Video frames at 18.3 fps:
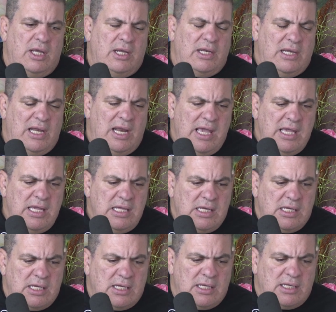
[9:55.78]
And
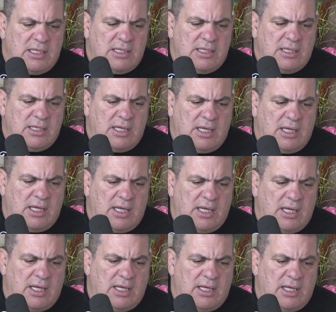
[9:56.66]
later,
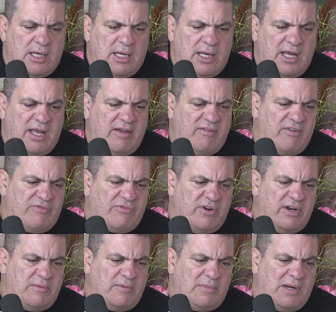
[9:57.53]
I have a
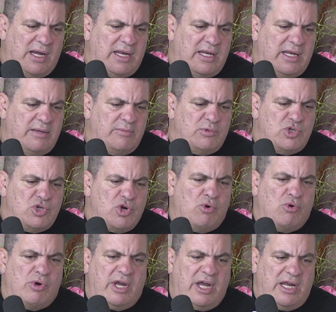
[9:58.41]
friend of mine named
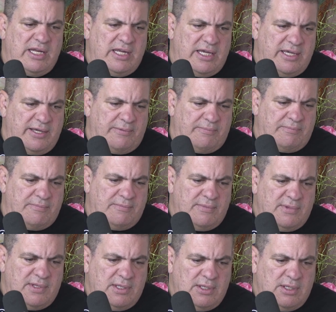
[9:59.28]
Joe Cunningham,
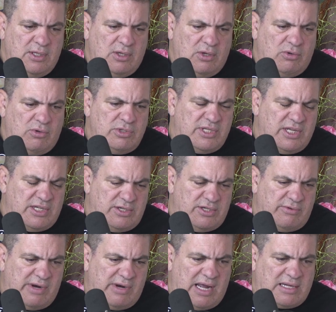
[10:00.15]
who's
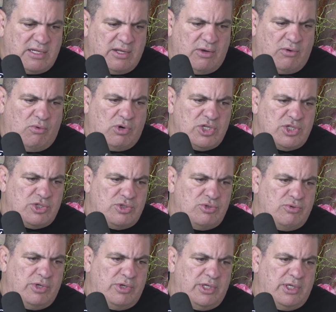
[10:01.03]
a director who
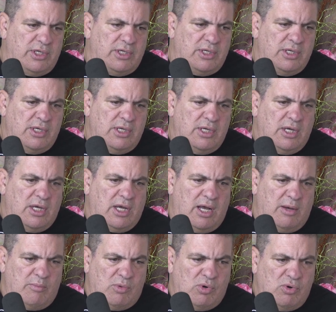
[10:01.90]
was doing
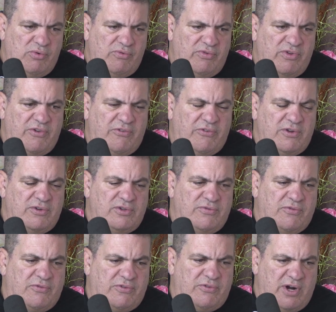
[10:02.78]
a movie
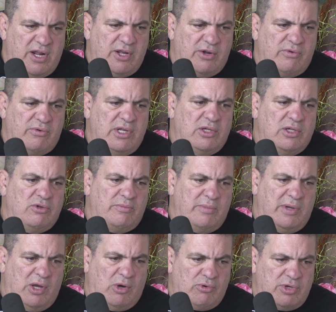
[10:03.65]
with Frank
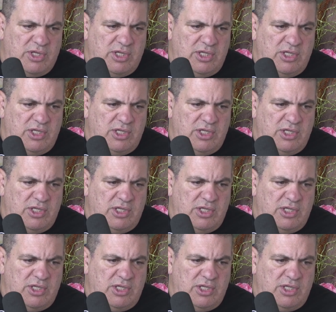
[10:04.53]
Grillo, Mel